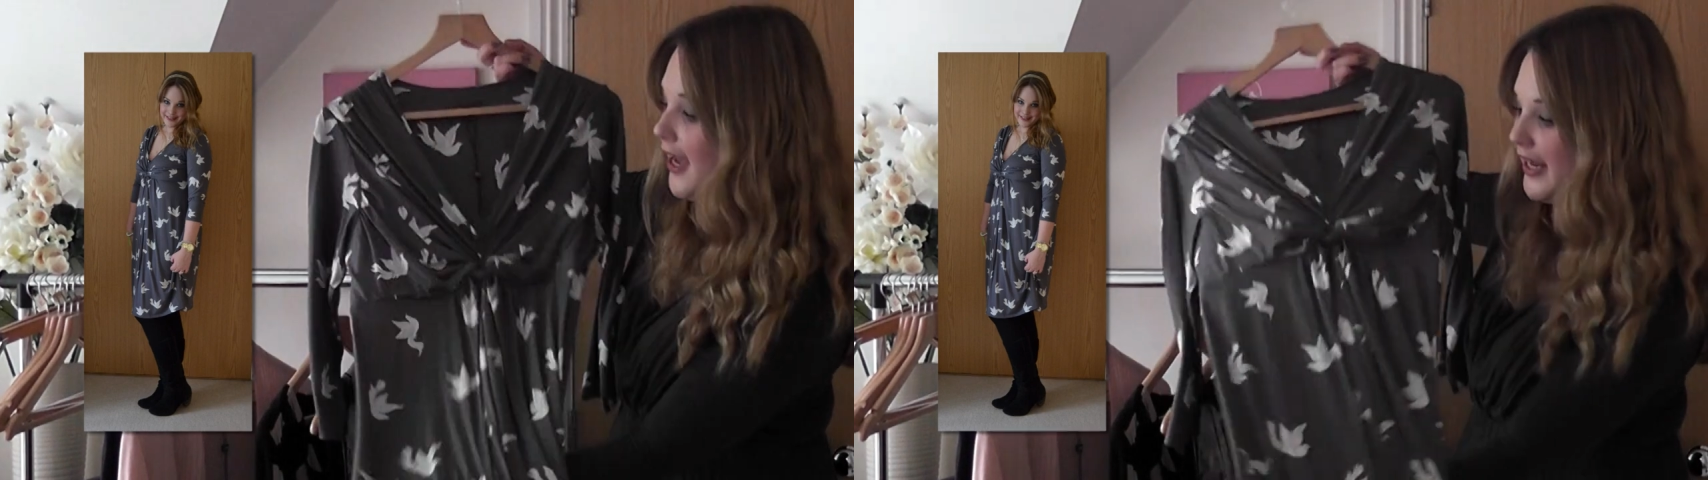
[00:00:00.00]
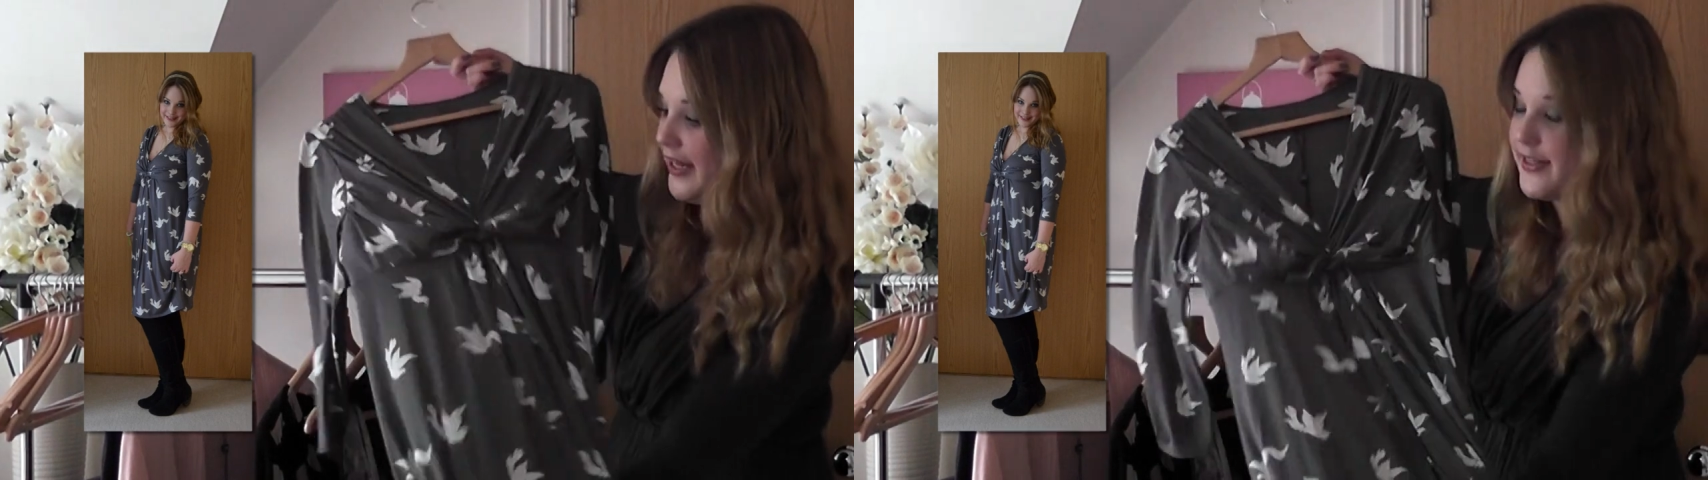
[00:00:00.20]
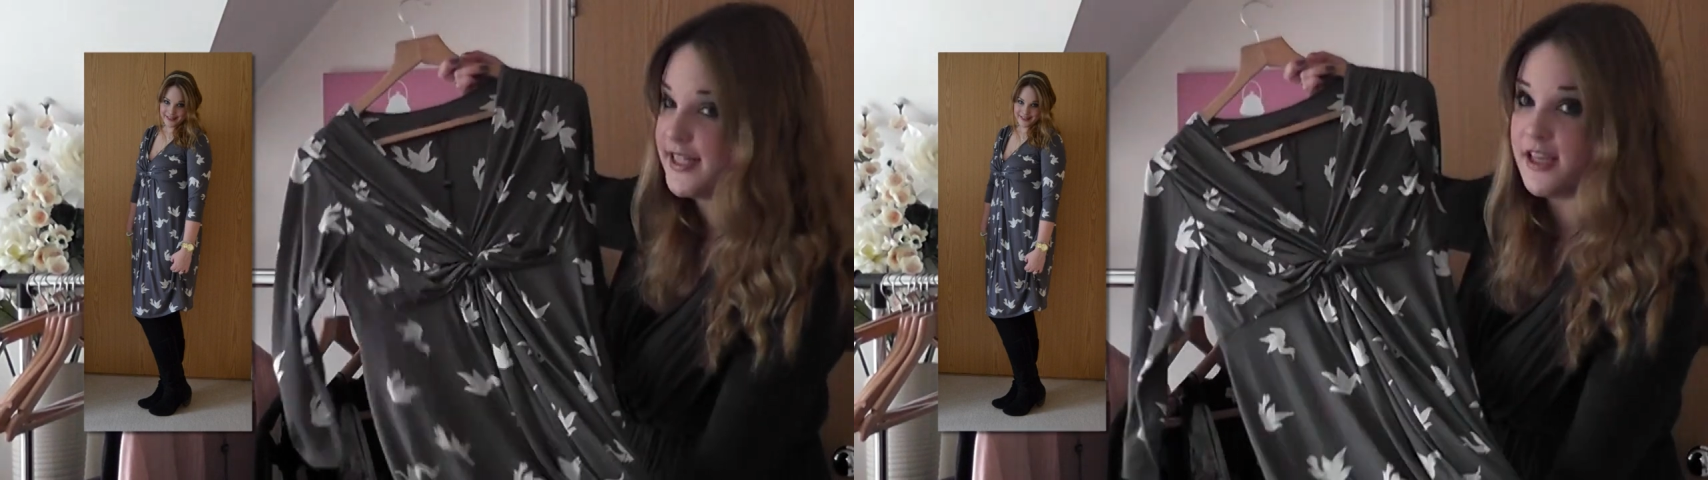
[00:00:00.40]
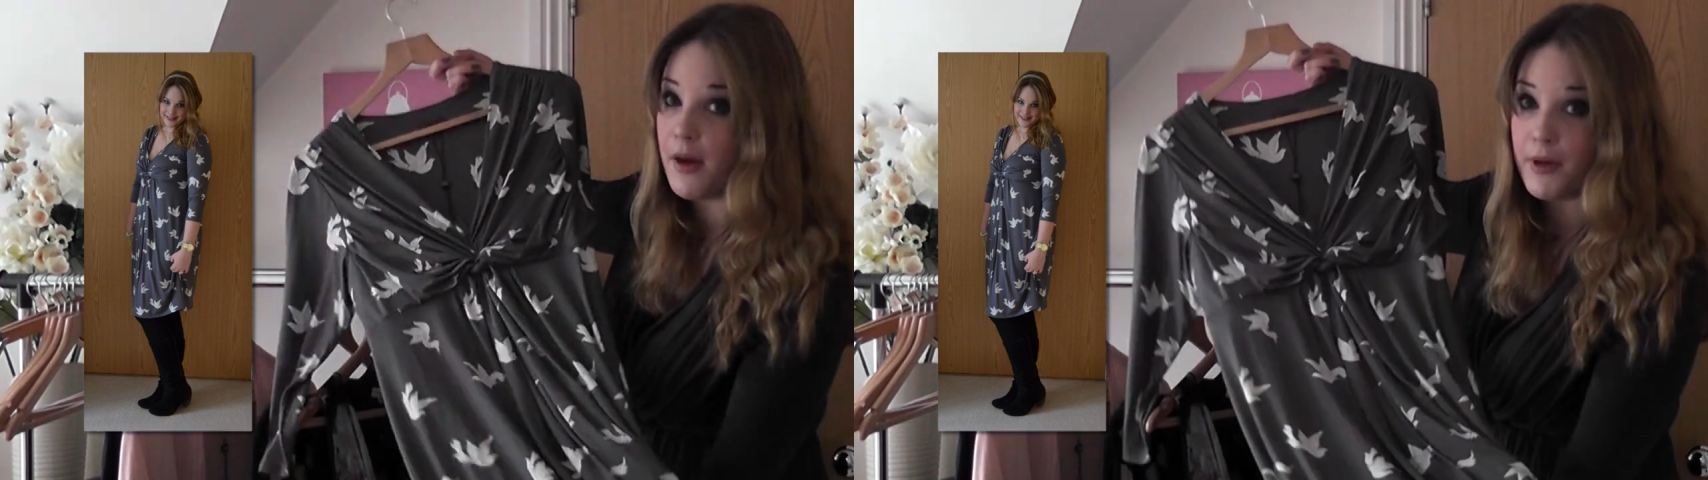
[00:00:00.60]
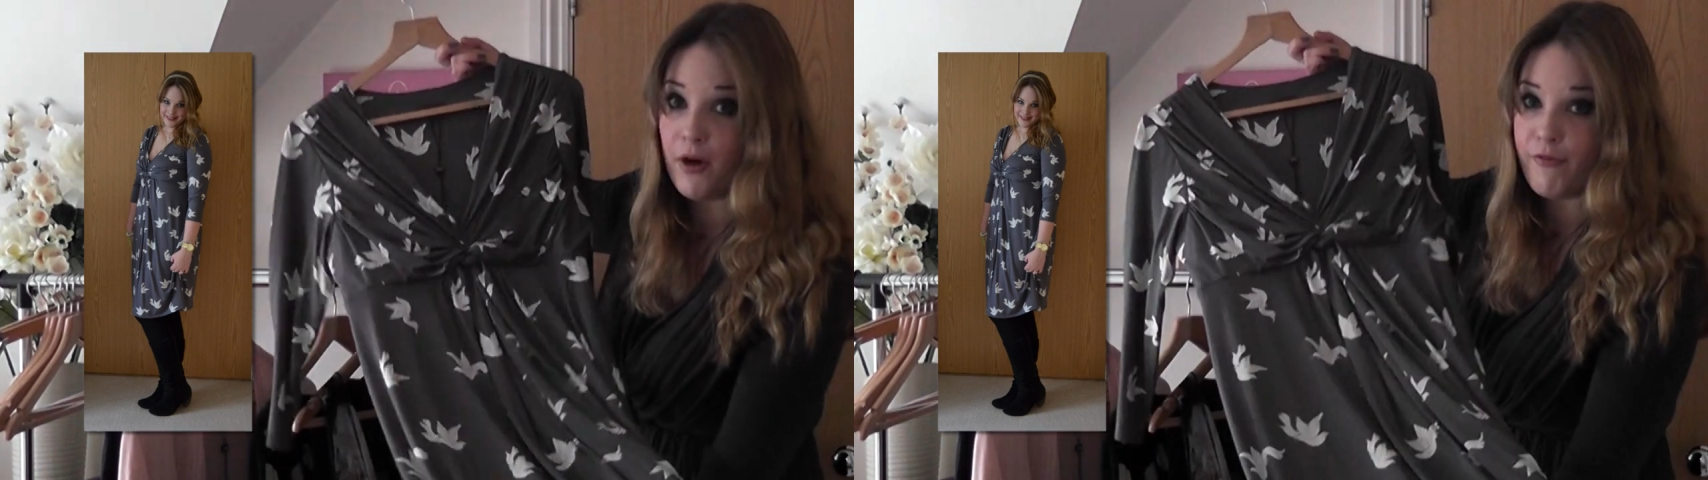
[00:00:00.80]
and in the
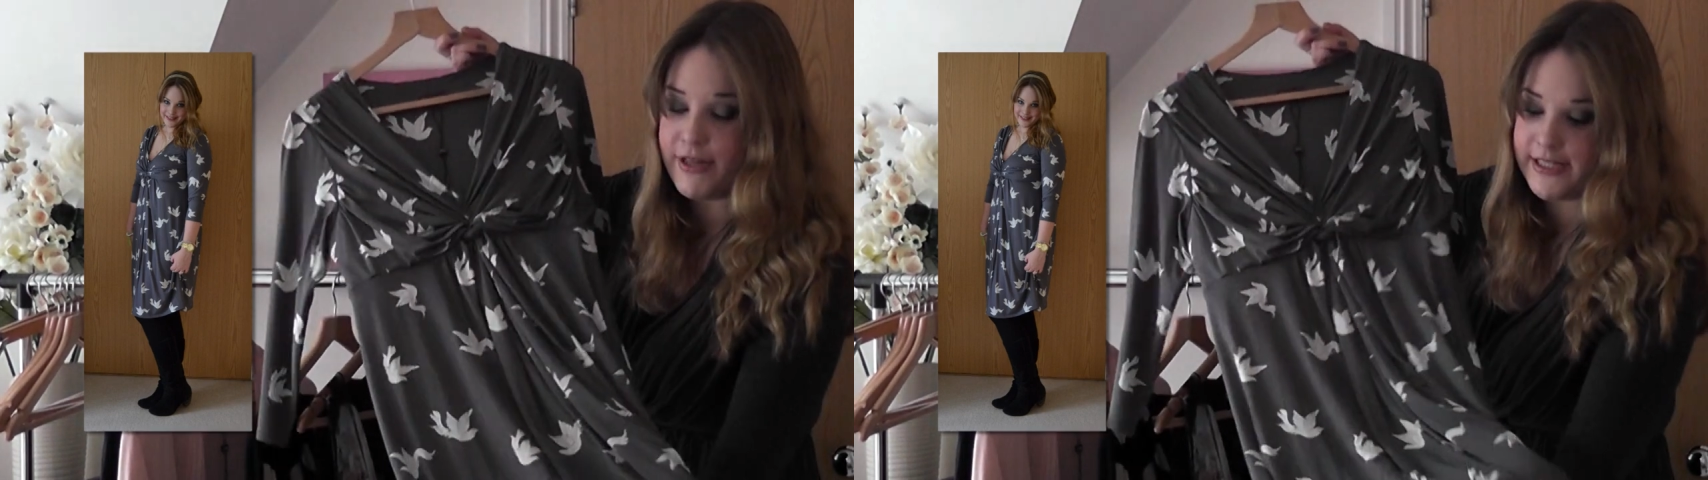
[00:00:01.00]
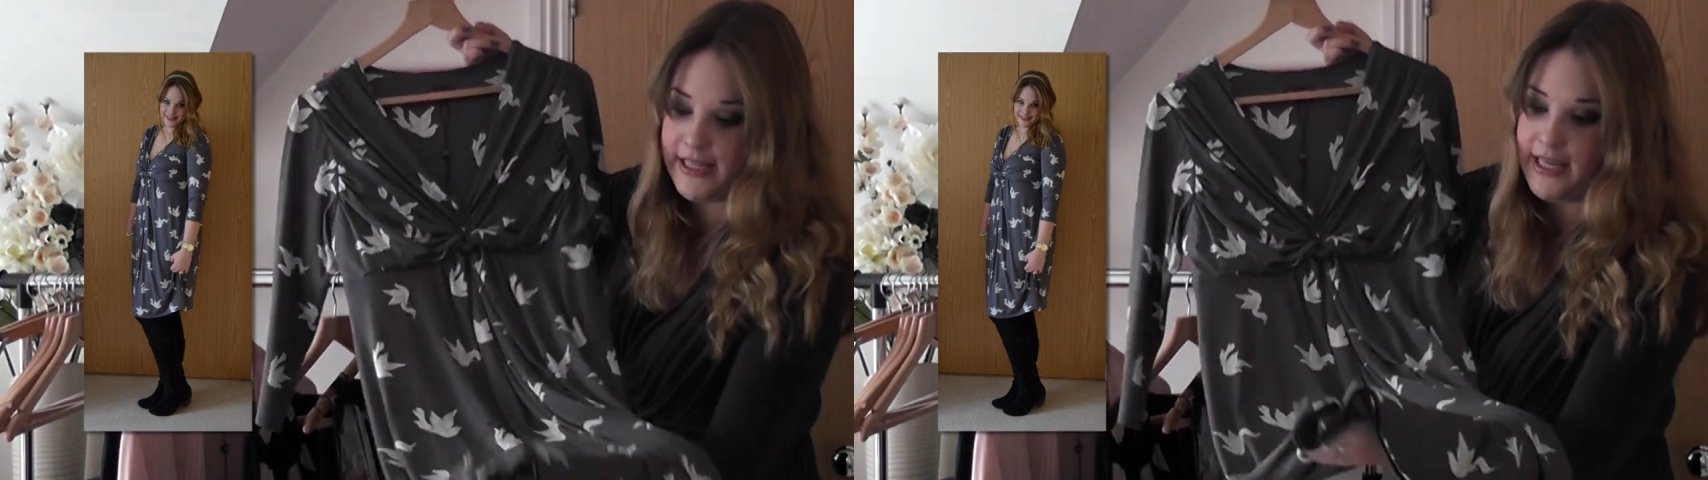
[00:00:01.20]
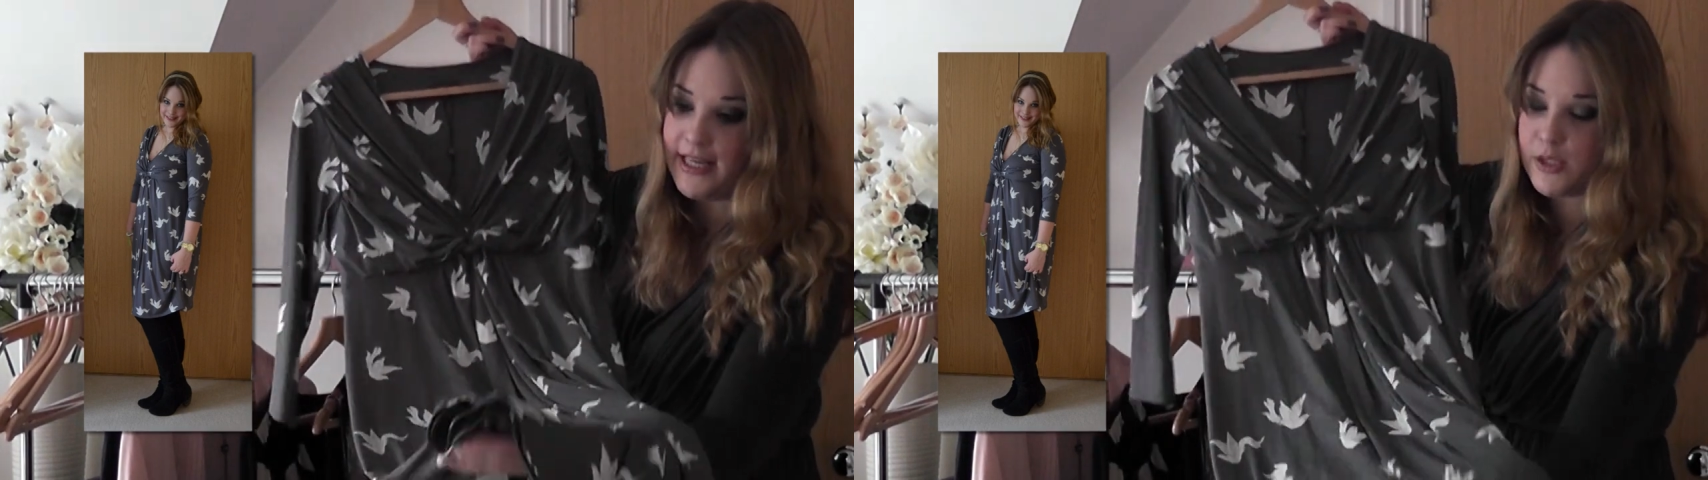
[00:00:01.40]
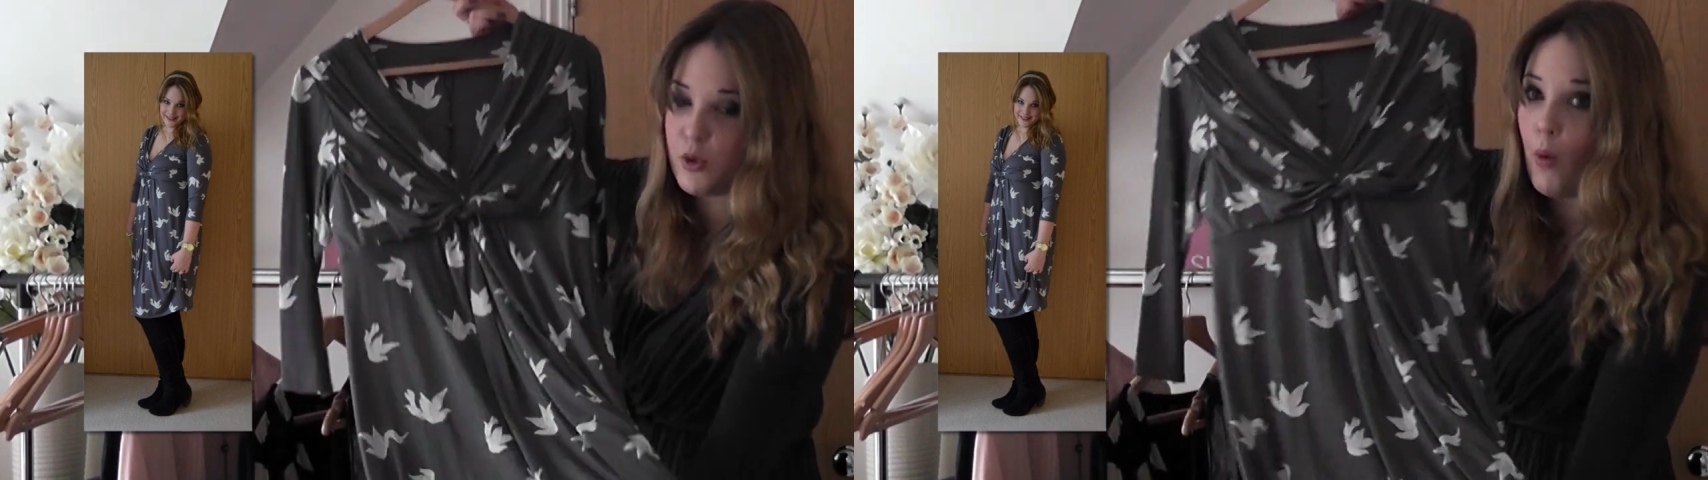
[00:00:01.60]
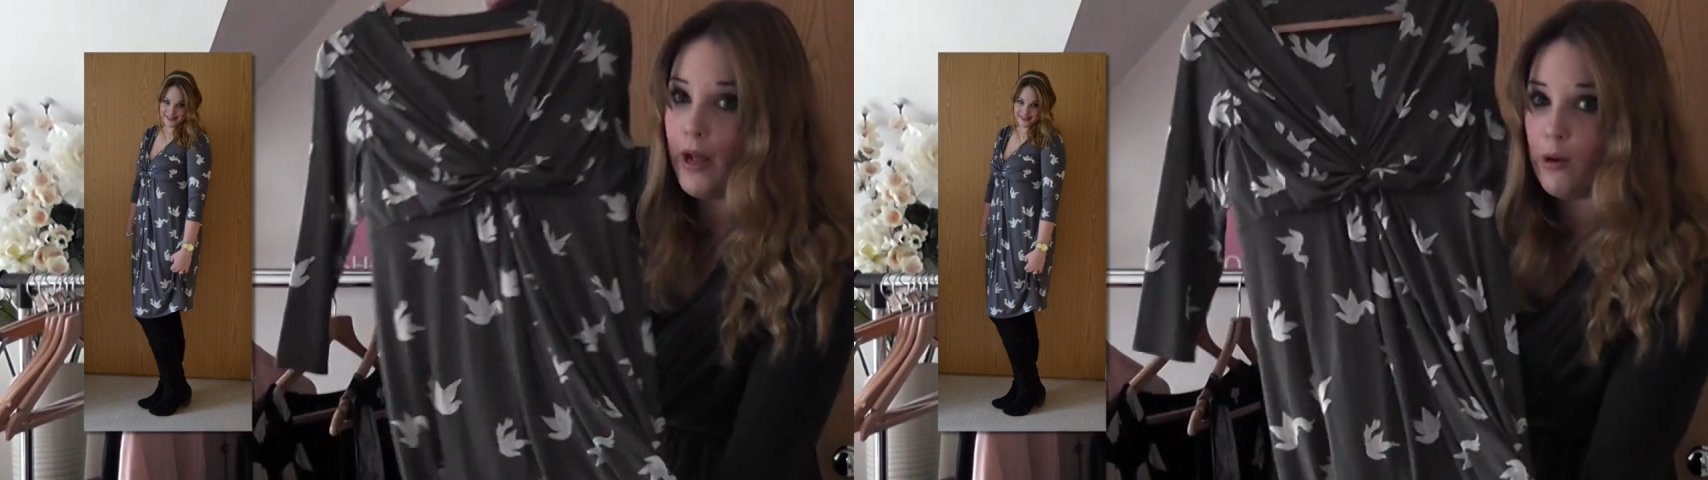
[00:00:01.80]
summer, obviously, it's
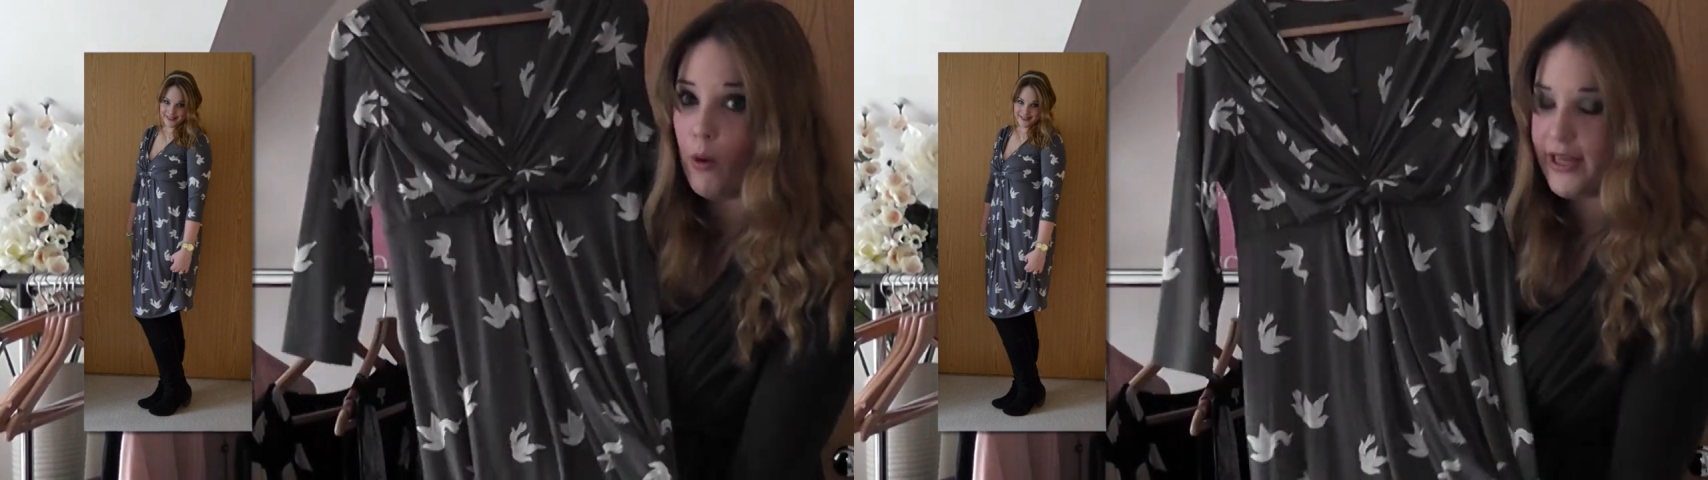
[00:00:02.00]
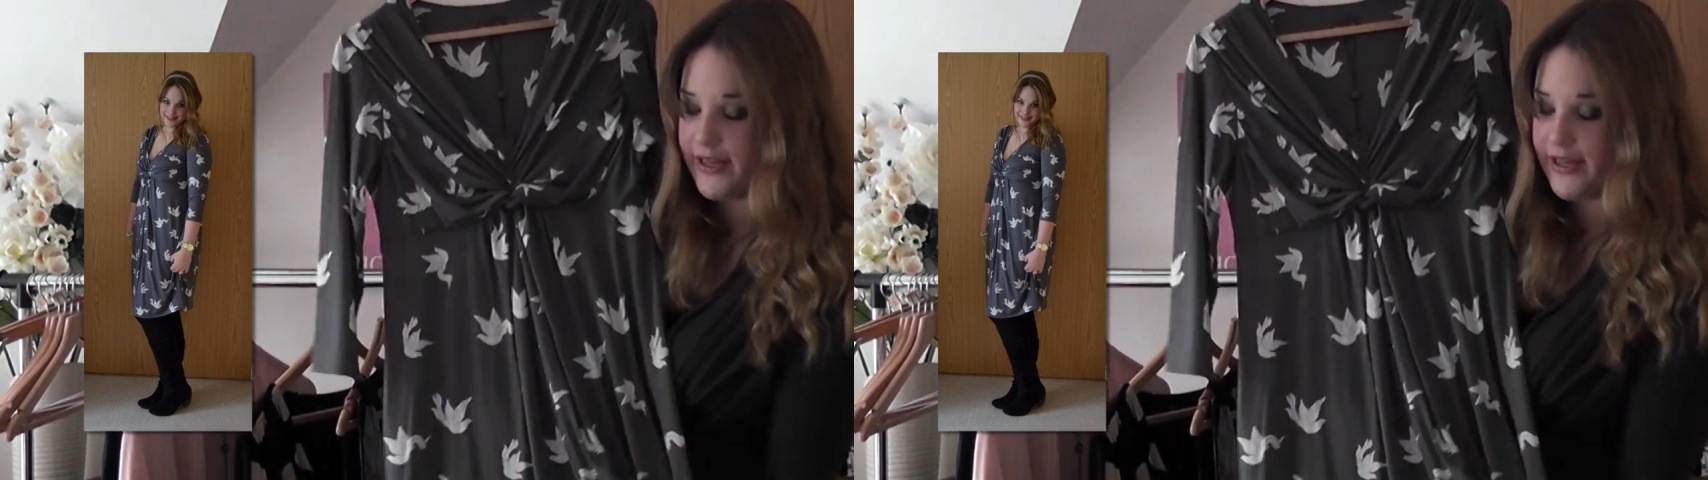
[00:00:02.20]
quite long.